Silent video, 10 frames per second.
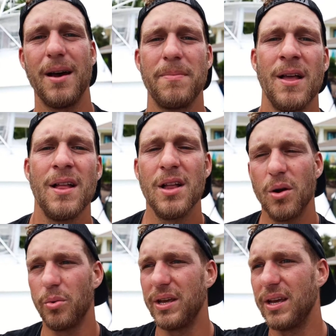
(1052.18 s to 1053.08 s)
up.
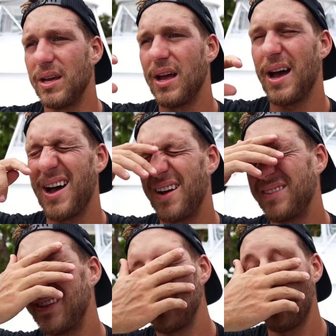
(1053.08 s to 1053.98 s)
We
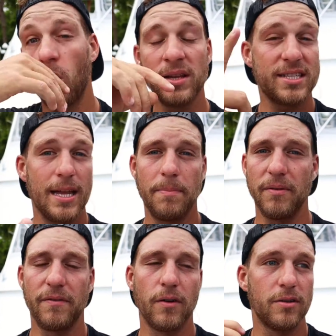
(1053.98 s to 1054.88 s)
did 2
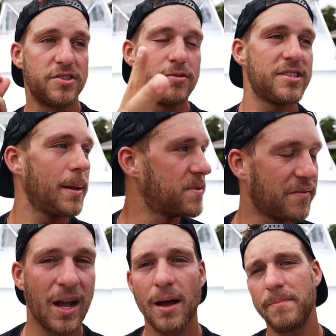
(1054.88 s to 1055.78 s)
steps
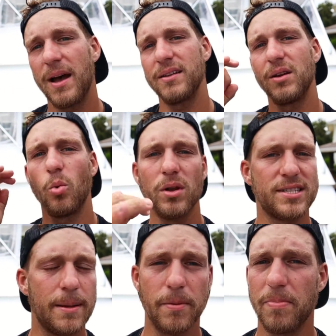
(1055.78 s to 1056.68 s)
of compounding, 1
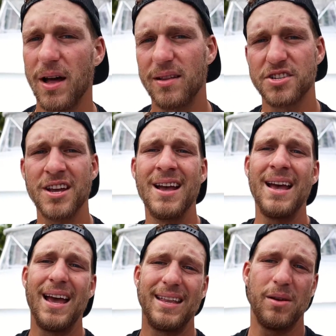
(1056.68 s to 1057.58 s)
step of polish,
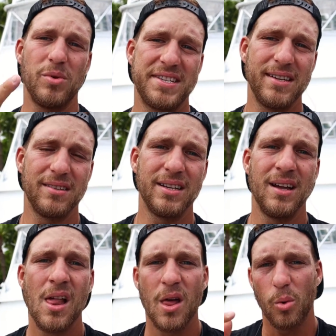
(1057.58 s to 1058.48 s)
and then we sealed it
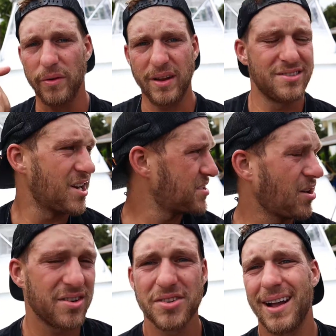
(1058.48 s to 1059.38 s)
with our
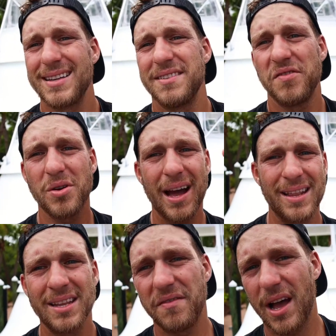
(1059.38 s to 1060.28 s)
Jescar. So guys, if you got
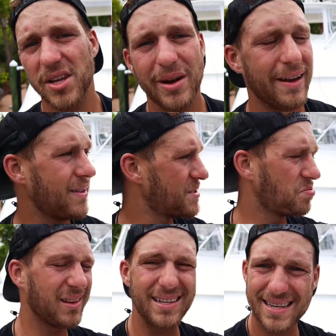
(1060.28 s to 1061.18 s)
any value out of this,
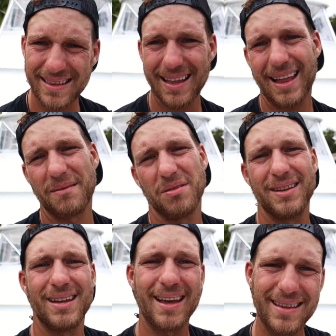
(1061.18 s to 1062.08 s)
please hit that like
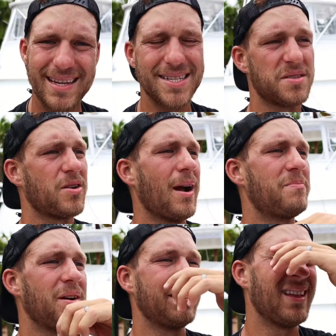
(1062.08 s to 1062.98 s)
button, hit that subscribe
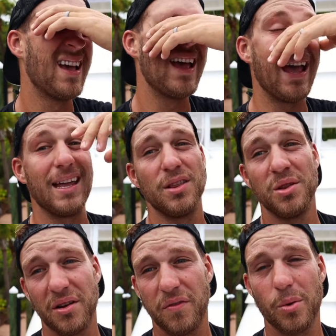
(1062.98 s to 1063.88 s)
button, and
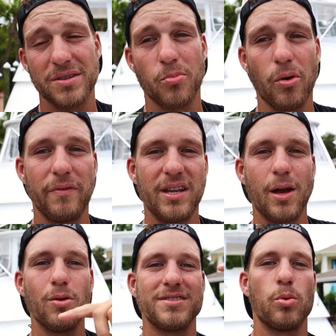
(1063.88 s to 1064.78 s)
look forward to more
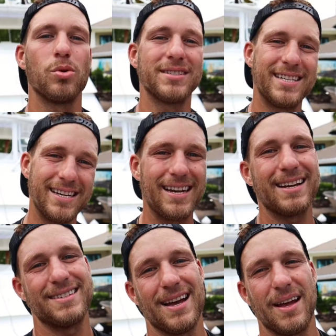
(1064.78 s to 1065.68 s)
videos. We'll see you
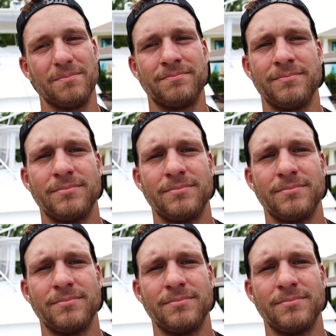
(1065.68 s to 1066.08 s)
next time.